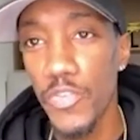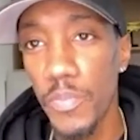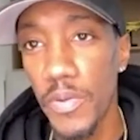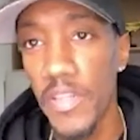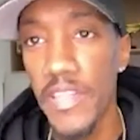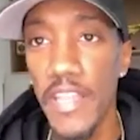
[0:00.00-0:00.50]

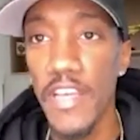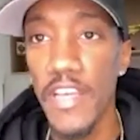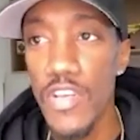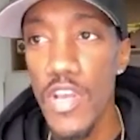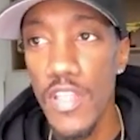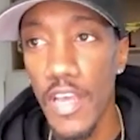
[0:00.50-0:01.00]
But yeah,
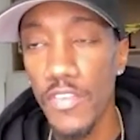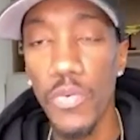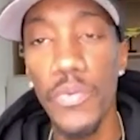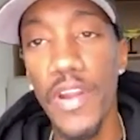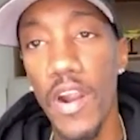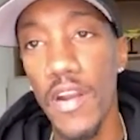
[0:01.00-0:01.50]
that's where
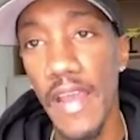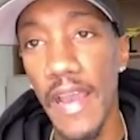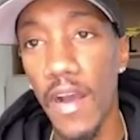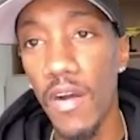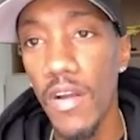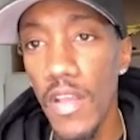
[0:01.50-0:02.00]
we are
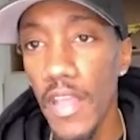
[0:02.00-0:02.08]
now.